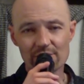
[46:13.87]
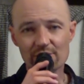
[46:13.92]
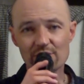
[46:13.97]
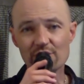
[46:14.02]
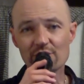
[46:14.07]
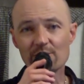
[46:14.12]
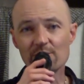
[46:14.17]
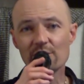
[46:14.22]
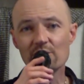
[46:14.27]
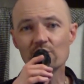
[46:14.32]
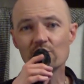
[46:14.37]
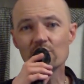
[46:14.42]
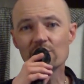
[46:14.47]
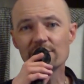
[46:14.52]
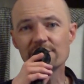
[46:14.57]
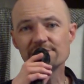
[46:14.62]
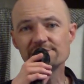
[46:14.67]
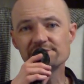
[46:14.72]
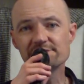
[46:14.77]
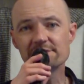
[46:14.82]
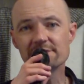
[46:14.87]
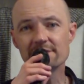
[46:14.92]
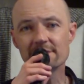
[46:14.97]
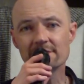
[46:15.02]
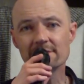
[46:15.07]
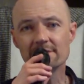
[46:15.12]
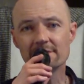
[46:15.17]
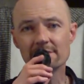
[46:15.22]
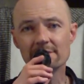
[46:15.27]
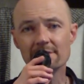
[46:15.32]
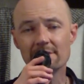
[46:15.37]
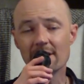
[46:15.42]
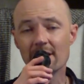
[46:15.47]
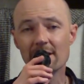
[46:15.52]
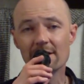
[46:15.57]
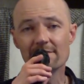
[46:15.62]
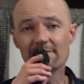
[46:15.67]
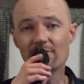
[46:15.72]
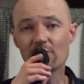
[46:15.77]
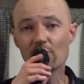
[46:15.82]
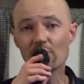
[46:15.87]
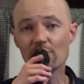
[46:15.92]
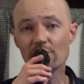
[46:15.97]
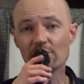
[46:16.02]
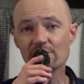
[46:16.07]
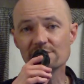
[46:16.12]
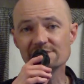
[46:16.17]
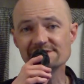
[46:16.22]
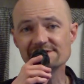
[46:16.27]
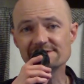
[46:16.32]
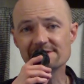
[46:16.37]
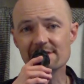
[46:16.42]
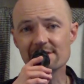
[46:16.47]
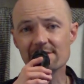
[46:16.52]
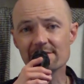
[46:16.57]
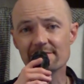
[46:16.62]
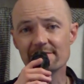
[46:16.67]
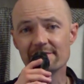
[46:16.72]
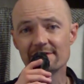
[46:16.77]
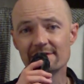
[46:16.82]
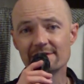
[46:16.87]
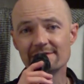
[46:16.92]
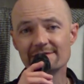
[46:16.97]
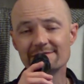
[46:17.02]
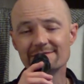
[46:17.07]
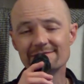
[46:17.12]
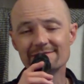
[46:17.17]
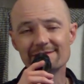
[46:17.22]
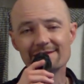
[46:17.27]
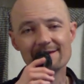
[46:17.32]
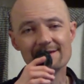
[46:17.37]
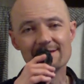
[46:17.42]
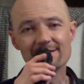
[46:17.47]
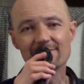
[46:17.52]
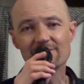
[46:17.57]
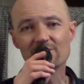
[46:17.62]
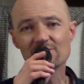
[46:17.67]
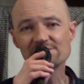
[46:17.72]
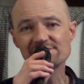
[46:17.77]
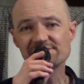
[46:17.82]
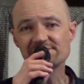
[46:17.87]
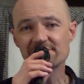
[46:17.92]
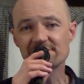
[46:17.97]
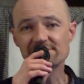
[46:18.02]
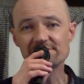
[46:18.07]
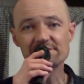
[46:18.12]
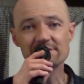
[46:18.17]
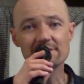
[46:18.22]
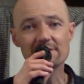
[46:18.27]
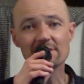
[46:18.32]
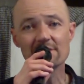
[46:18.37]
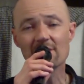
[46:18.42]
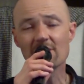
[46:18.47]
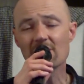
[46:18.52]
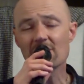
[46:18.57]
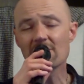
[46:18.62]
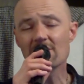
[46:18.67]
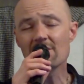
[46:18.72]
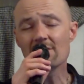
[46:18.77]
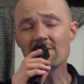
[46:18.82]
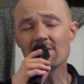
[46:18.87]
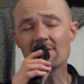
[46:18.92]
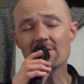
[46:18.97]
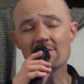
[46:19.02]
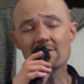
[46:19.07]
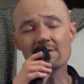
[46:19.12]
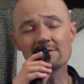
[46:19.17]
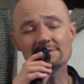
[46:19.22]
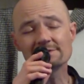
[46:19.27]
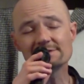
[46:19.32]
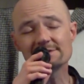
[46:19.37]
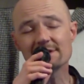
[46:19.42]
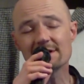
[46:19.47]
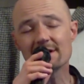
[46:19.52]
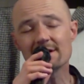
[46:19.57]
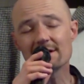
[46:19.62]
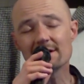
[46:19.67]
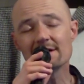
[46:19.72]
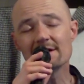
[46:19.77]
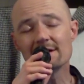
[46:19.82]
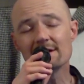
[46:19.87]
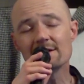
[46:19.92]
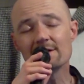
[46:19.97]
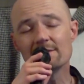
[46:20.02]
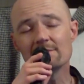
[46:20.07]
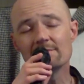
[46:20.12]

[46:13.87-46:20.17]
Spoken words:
You've been reaching for yourself for such a long time.